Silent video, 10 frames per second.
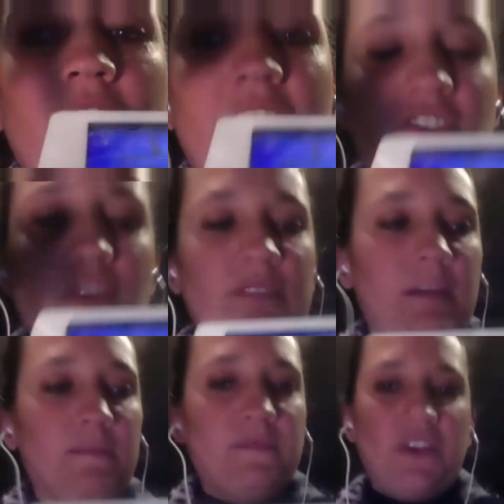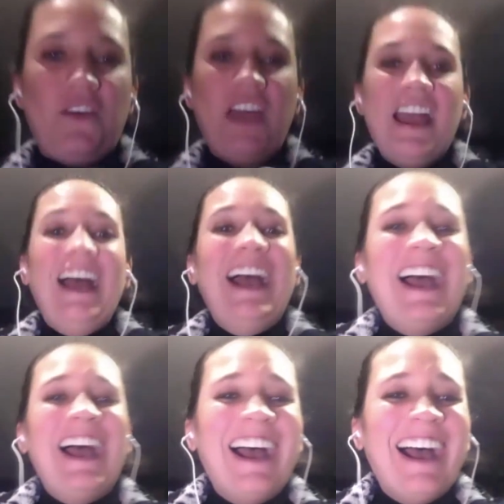jumps up. So
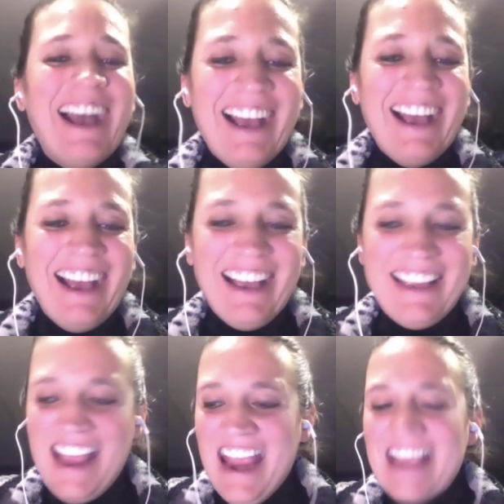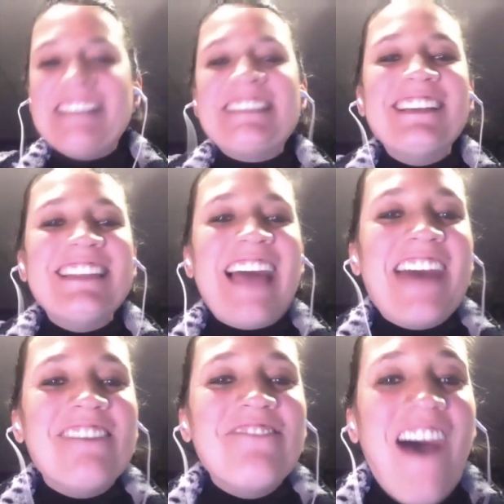it's a
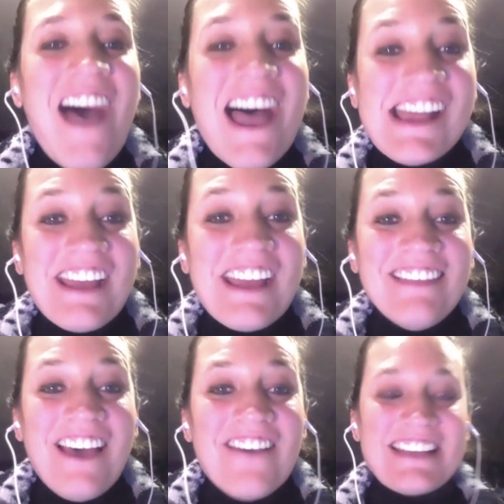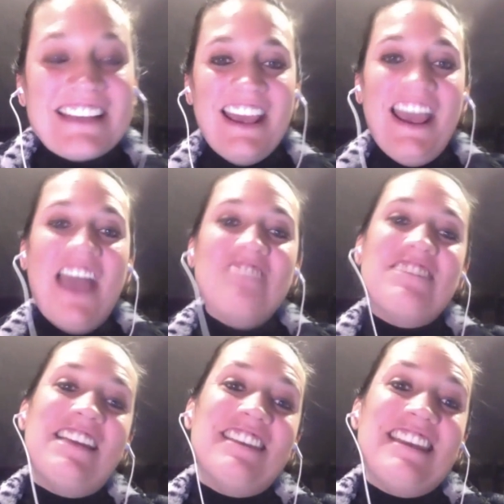lot of fun. I love it. Okay,
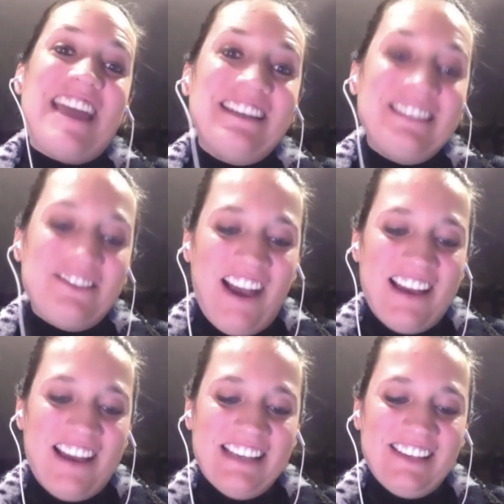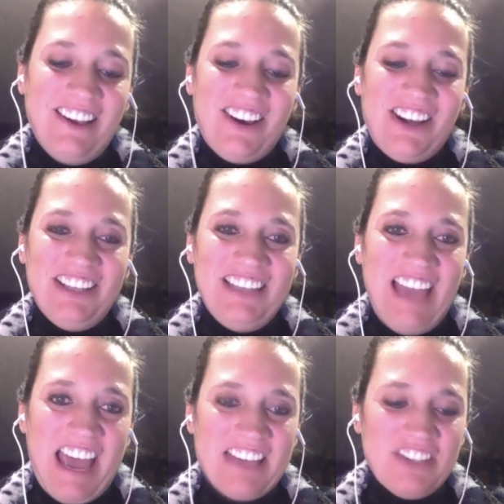now the next one is called
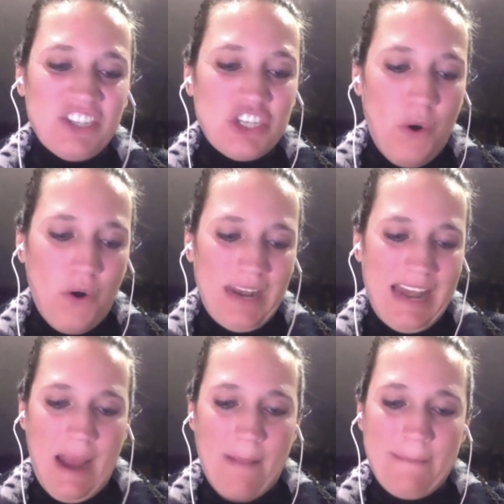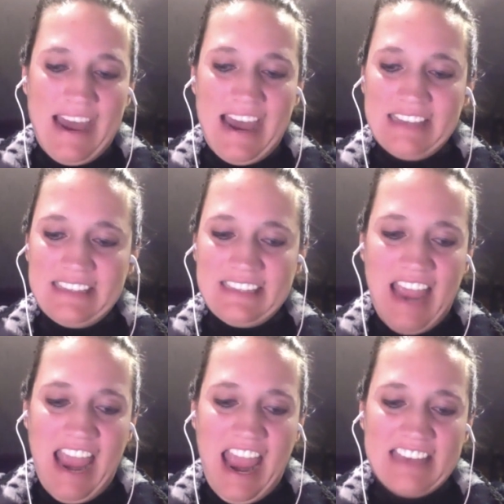Storybots.
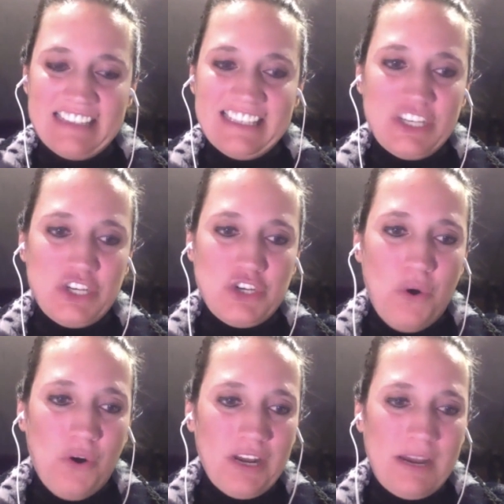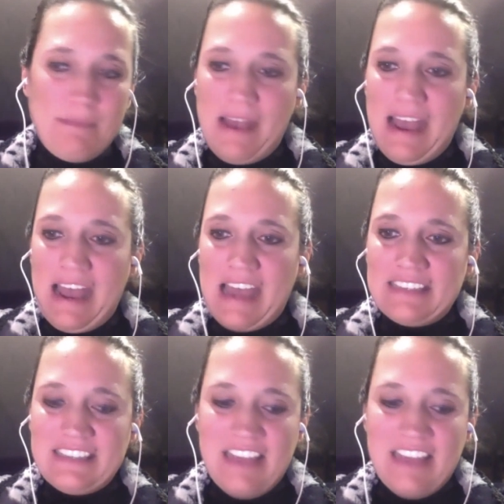And Storybots,